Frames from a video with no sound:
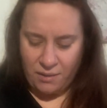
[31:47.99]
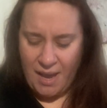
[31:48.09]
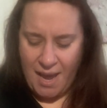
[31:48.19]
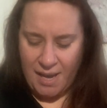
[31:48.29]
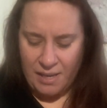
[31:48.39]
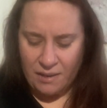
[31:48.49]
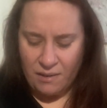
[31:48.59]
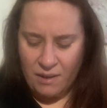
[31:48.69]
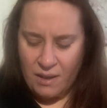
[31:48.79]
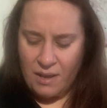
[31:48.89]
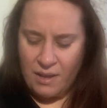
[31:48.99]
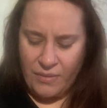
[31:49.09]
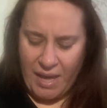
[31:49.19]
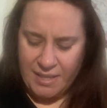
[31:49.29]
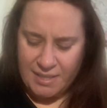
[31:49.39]
Hey,
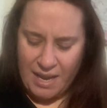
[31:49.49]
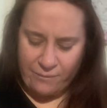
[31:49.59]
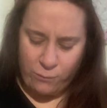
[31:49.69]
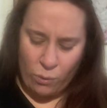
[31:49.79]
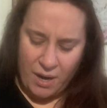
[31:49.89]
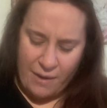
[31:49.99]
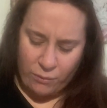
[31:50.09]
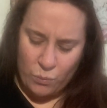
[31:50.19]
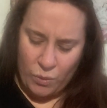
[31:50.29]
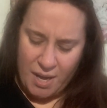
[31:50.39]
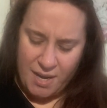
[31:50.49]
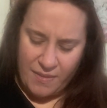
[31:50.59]
that is not for everyone.